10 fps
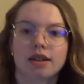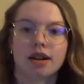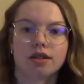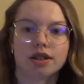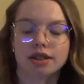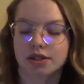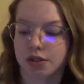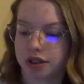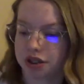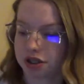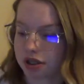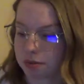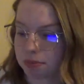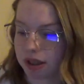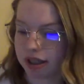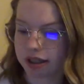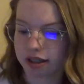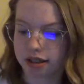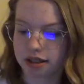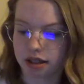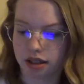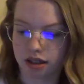Alright, so I just completed